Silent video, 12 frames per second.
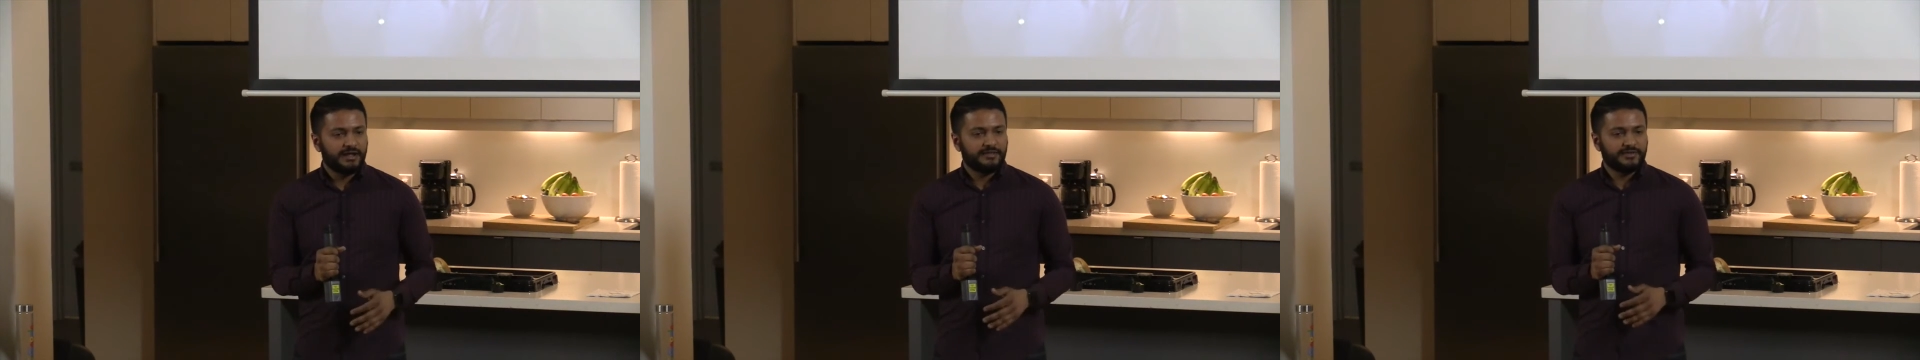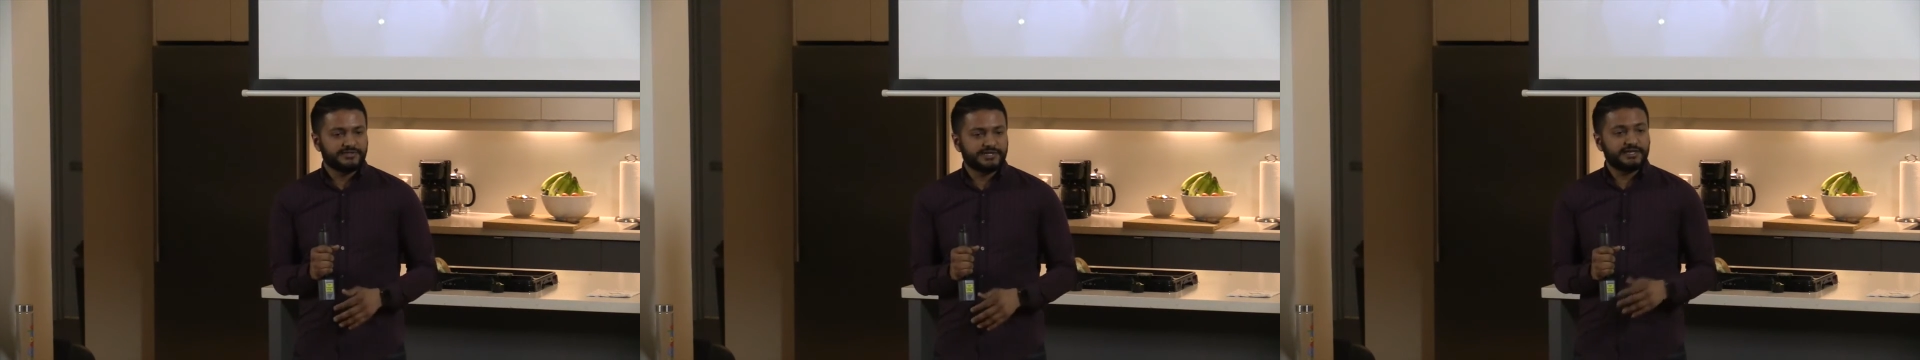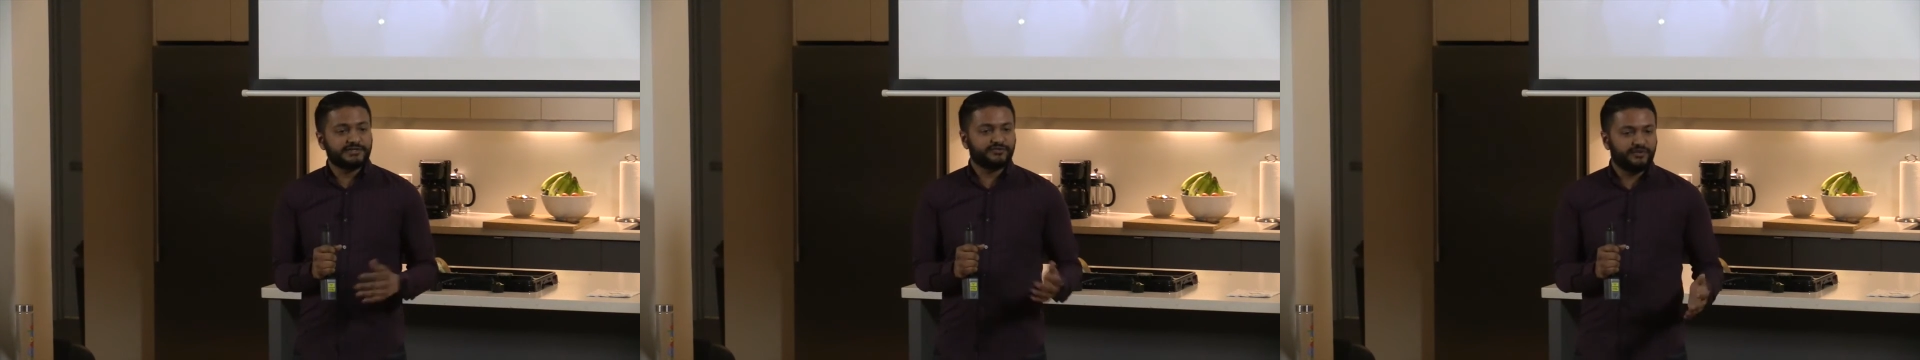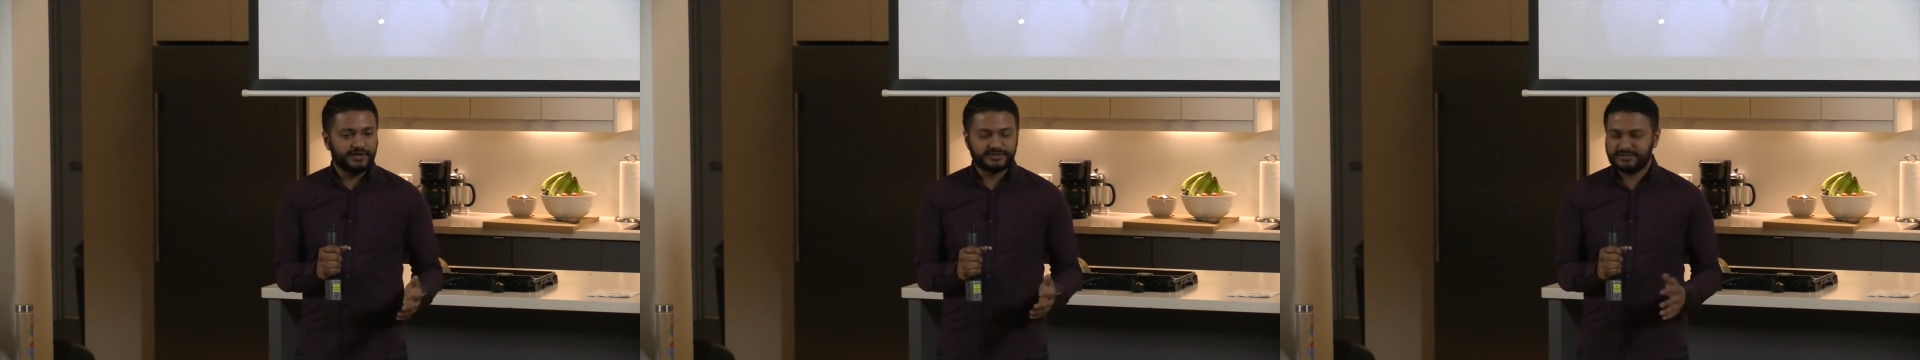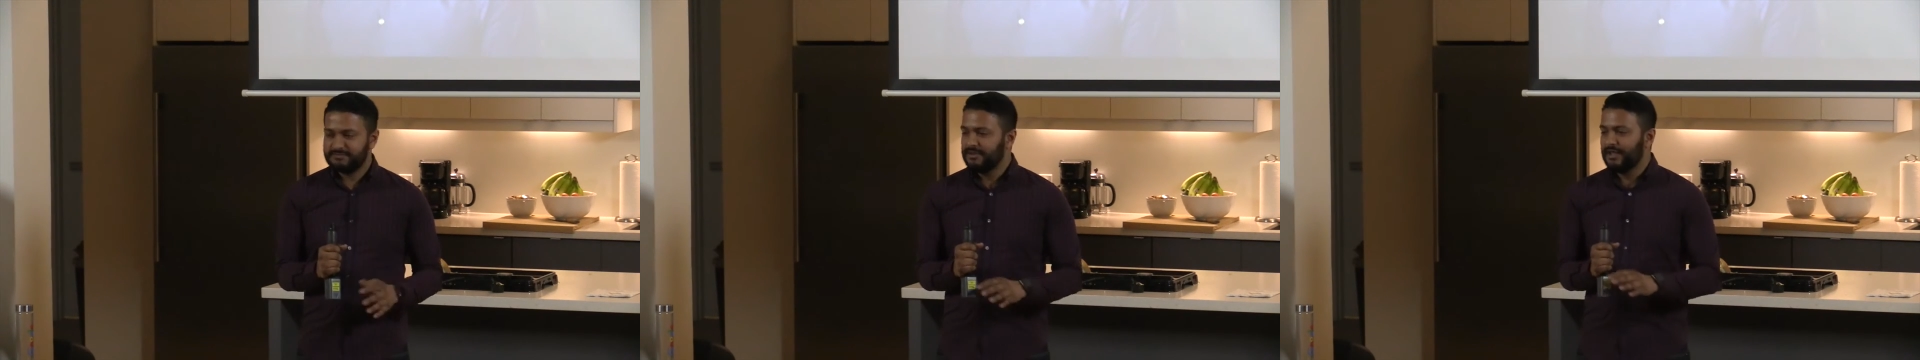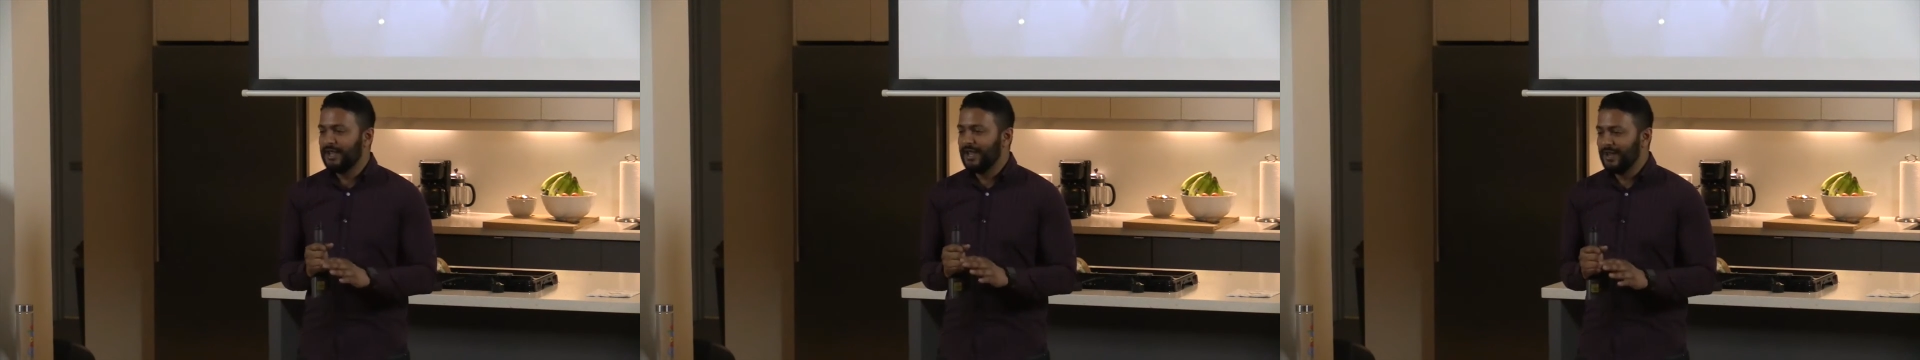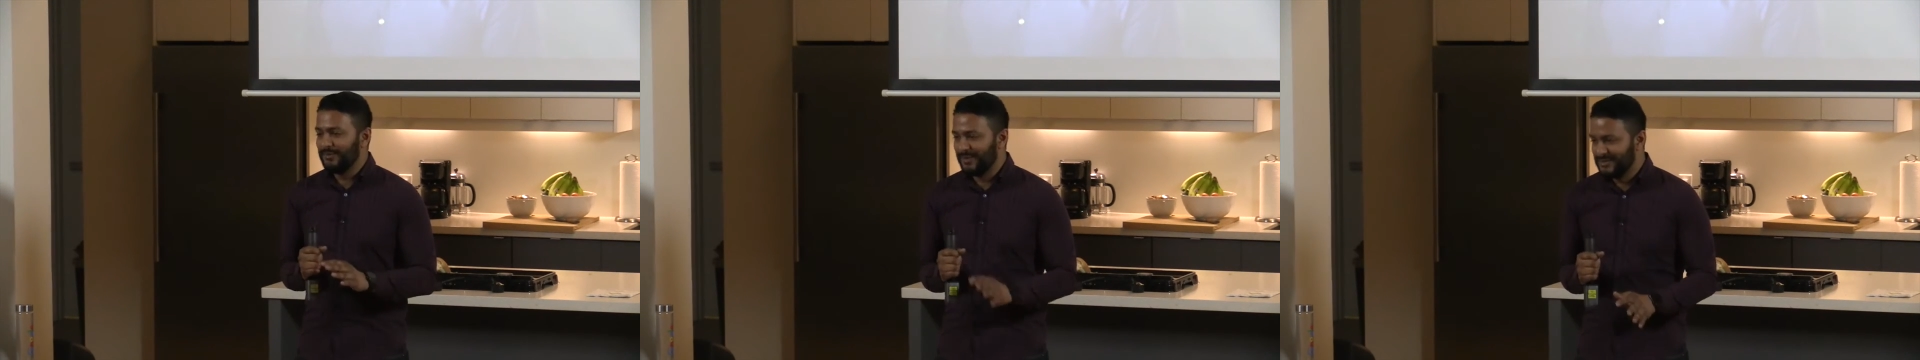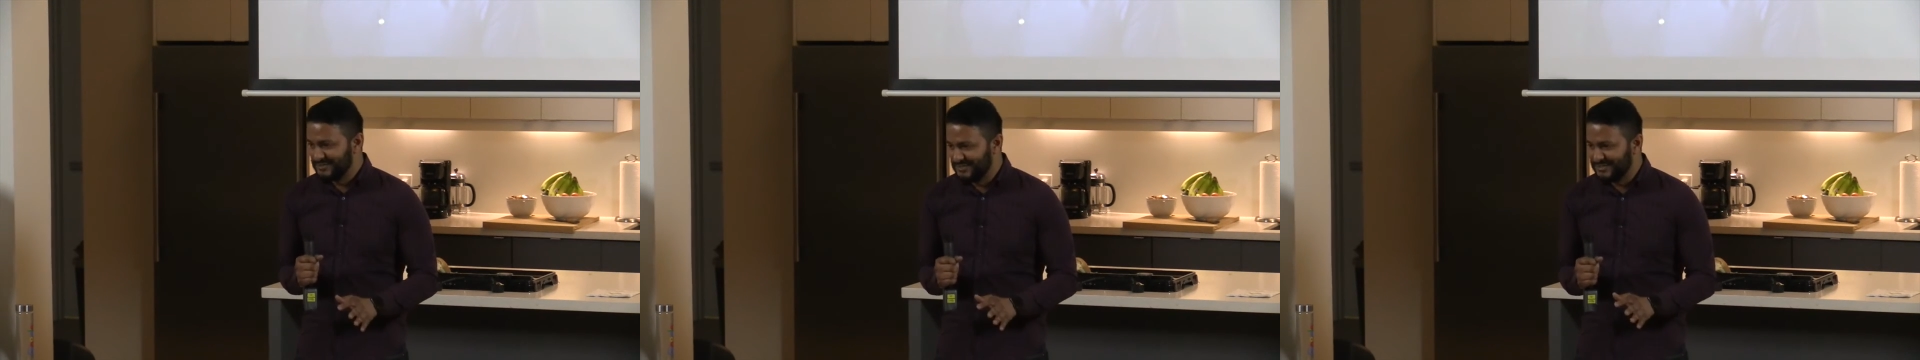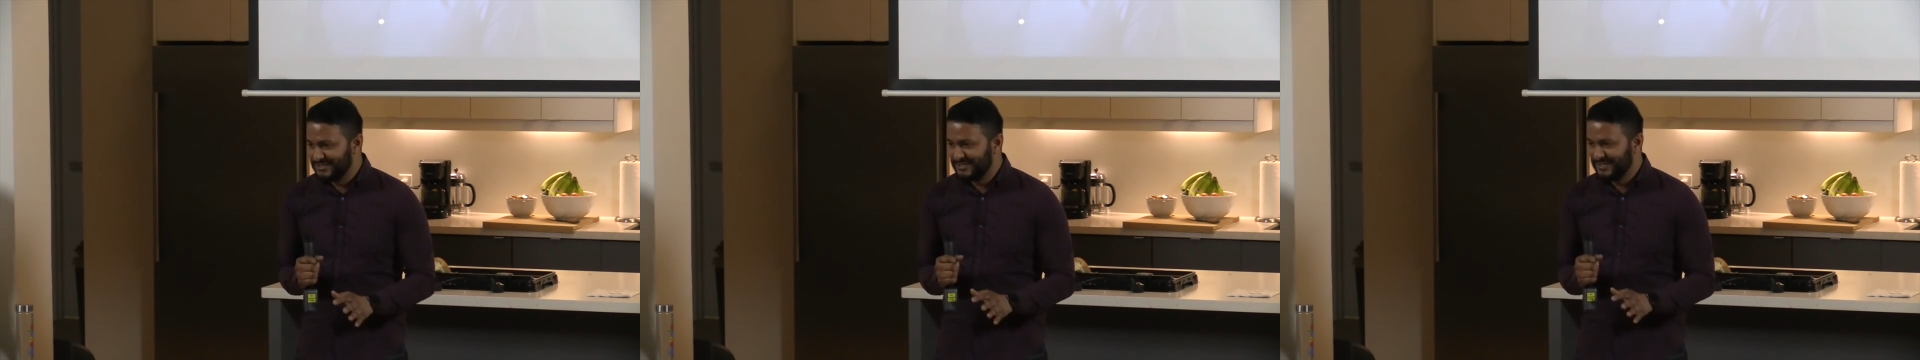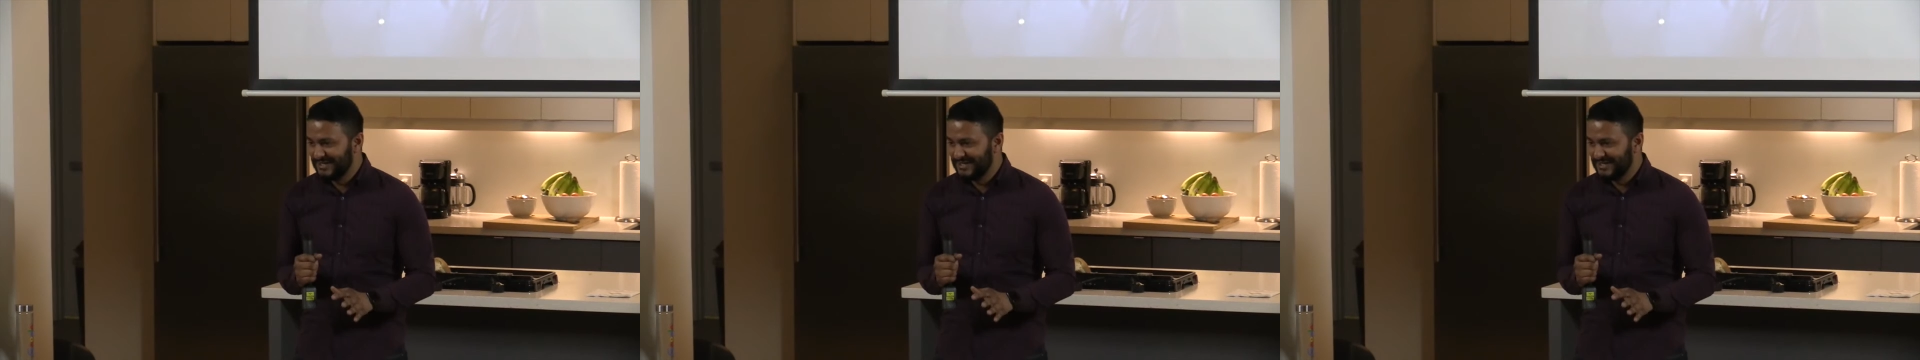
They said it's fixed. It wasn't.